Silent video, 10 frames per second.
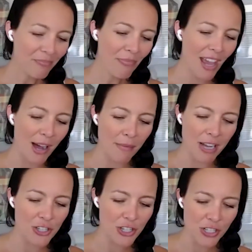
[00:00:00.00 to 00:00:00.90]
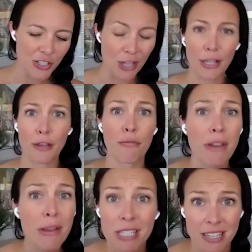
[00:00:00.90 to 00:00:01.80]
And she's got like
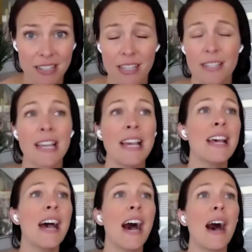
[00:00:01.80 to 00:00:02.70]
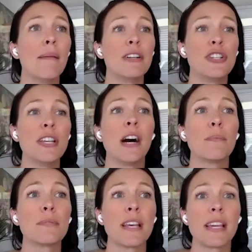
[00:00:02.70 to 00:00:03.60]
3 businesses. And she
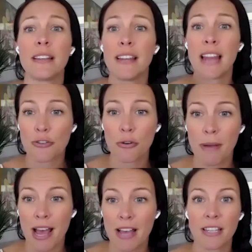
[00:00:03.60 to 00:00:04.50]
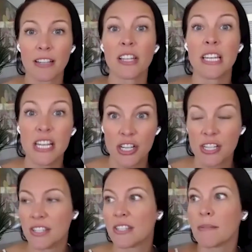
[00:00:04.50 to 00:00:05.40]
helps like naturopaths and
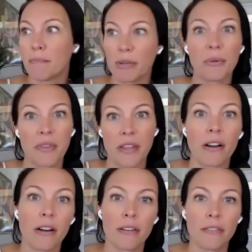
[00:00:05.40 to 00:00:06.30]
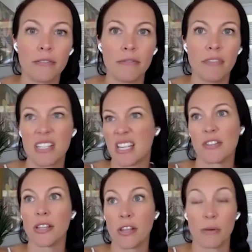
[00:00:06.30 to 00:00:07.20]
clinicians build
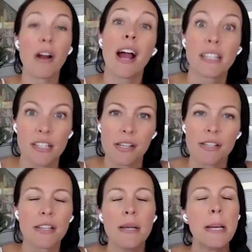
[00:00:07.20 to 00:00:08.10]
essentially their practices,